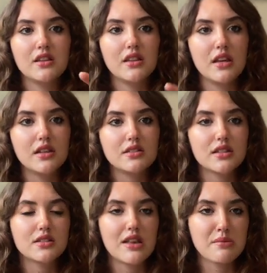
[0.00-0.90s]
these
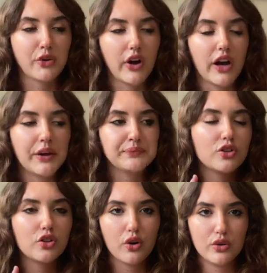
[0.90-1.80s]
samurai to
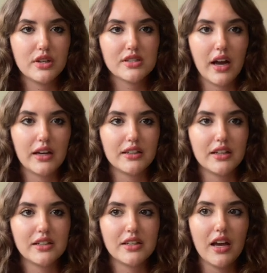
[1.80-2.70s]
go to this
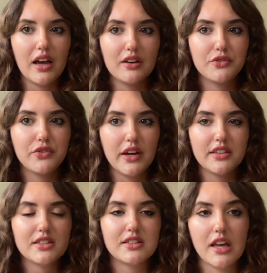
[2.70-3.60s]
island and find
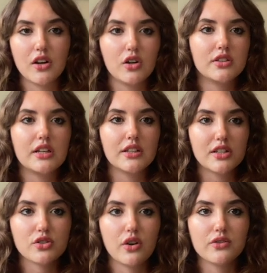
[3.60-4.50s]
this thing called the
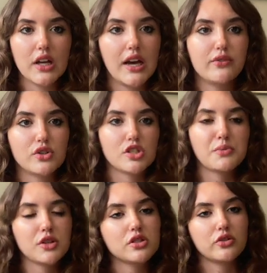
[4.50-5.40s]
Elixir of Life, which is
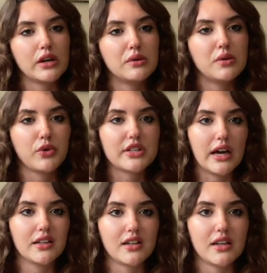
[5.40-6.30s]
supposed to grant
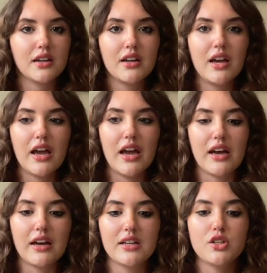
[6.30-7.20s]
immortality.
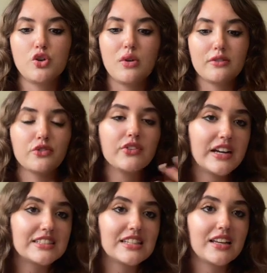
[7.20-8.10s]
And whoever
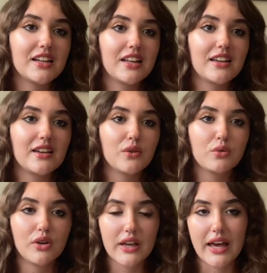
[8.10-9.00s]
finds it
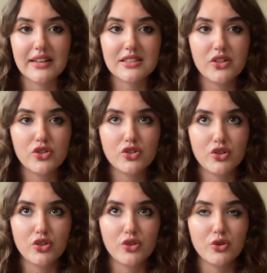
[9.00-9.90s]
will get
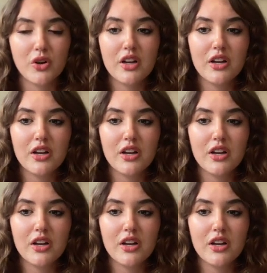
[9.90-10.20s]
to